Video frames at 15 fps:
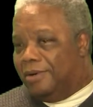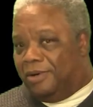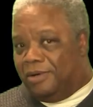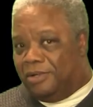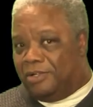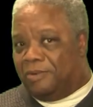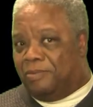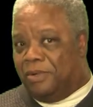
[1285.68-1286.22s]

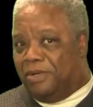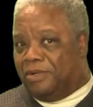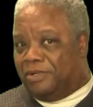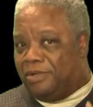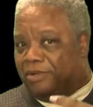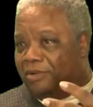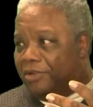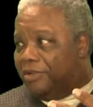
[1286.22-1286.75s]
the spirits
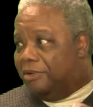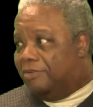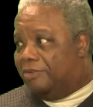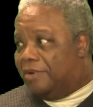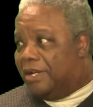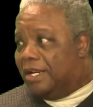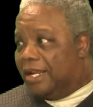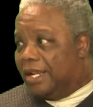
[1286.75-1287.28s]
of the youth
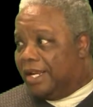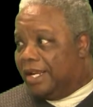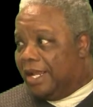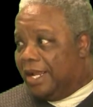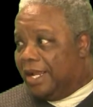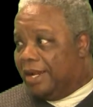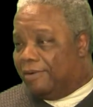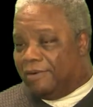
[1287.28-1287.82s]
that are
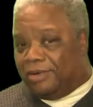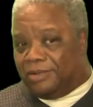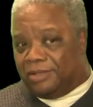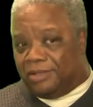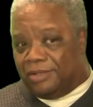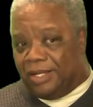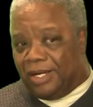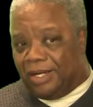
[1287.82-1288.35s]
alive. Because
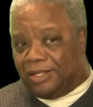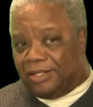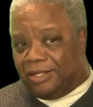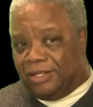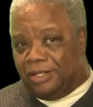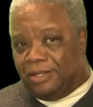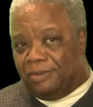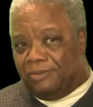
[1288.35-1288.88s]
like I
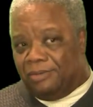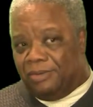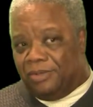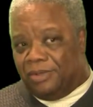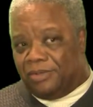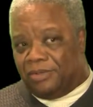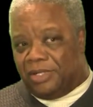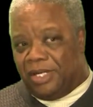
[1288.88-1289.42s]
tell them,
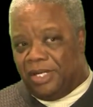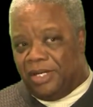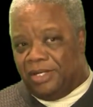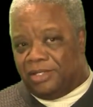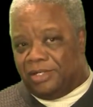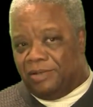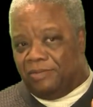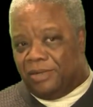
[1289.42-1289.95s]
those
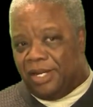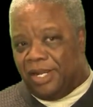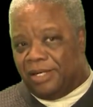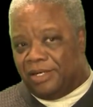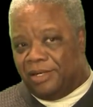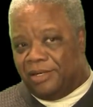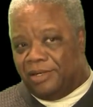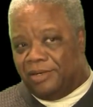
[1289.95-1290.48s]
kids that went out
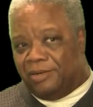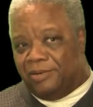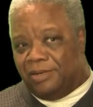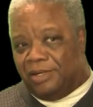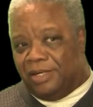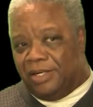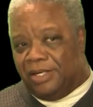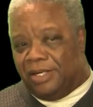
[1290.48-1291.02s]
that door
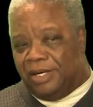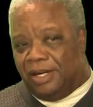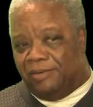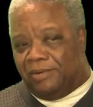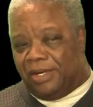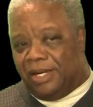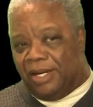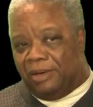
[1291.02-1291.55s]
and they never
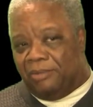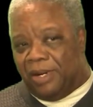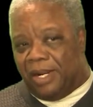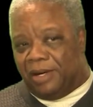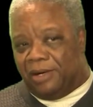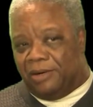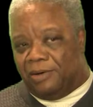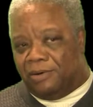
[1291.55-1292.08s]
came
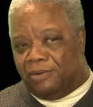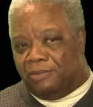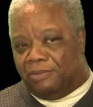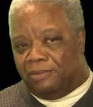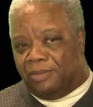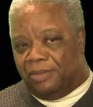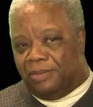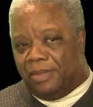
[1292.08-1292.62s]
back home,
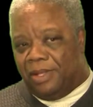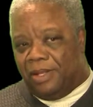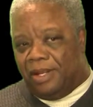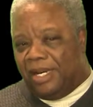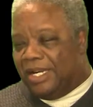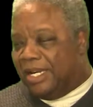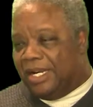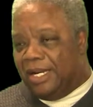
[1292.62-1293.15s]

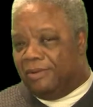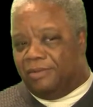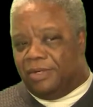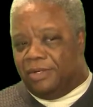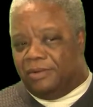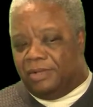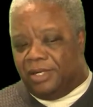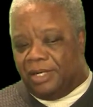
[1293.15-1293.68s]
they never
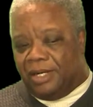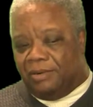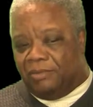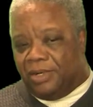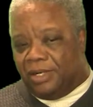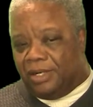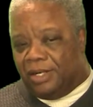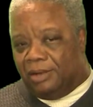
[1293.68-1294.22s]
knew that they
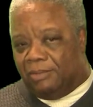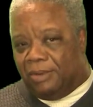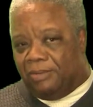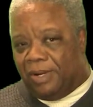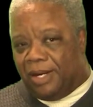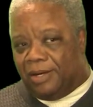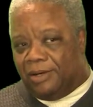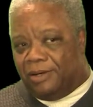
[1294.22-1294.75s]
weren't coming
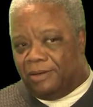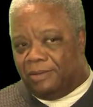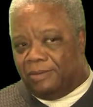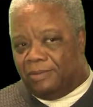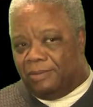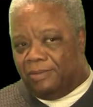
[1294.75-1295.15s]
back home.